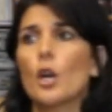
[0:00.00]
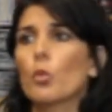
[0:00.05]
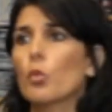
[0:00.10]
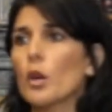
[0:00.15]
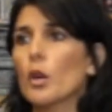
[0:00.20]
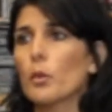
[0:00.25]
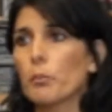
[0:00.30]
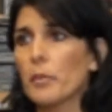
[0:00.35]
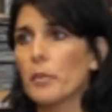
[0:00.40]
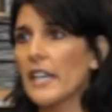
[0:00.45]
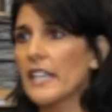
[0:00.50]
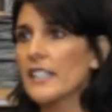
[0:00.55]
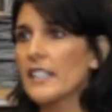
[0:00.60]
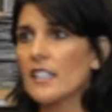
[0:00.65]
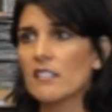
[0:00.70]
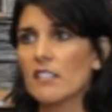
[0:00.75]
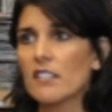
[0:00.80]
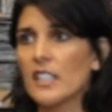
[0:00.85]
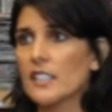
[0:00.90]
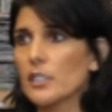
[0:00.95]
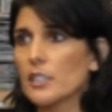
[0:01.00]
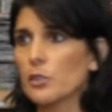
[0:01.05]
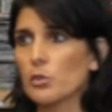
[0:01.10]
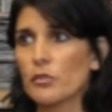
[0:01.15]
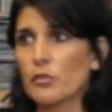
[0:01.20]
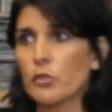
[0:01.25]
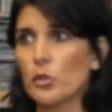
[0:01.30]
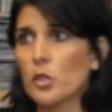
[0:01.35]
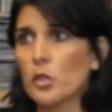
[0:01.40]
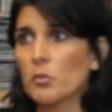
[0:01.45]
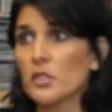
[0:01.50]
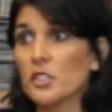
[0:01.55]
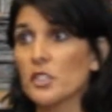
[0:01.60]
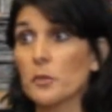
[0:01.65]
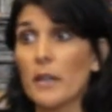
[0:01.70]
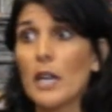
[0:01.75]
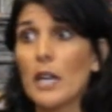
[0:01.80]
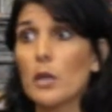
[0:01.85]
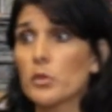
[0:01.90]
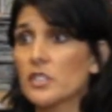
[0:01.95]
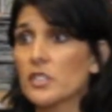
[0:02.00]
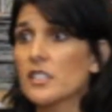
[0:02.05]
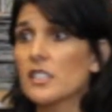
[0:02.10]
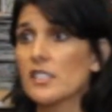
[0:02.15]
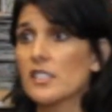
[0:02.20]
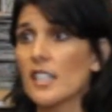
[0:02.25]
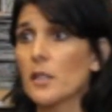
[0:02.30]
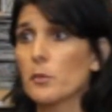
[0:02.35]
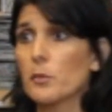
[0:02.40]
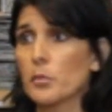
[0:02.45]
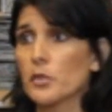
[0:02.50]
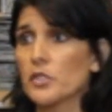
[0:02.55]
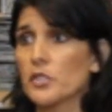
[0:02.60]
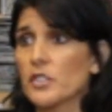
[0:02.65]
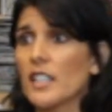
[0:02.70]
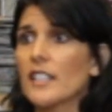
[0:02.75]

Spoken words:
What payday lending reform was about was the 10%.